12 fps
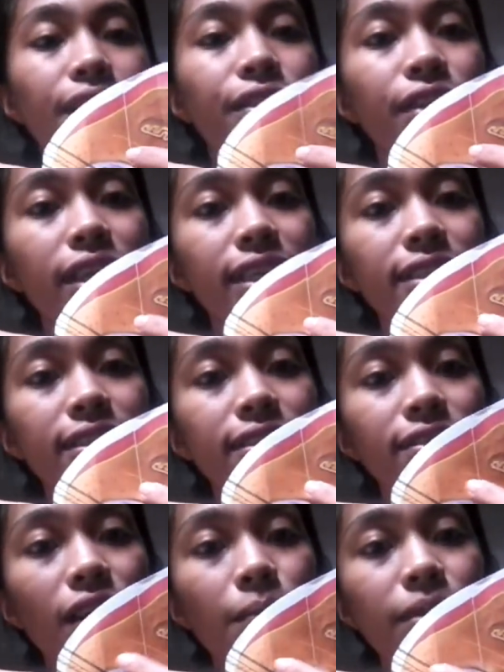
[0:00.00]
this
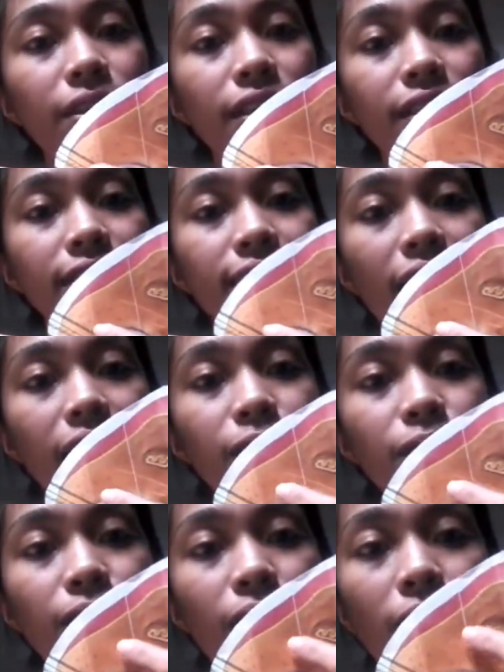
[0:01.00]
dominant
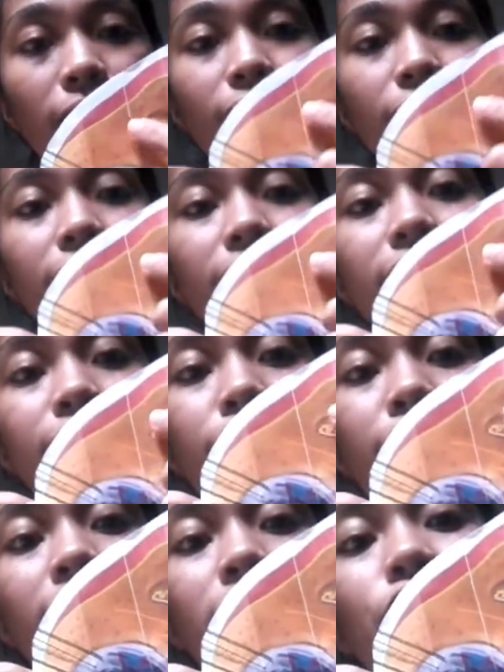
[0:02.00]
yellow color in
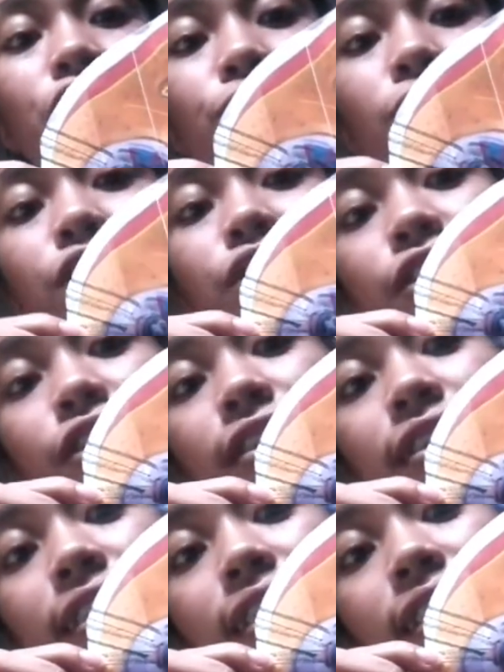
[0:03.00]
my illustration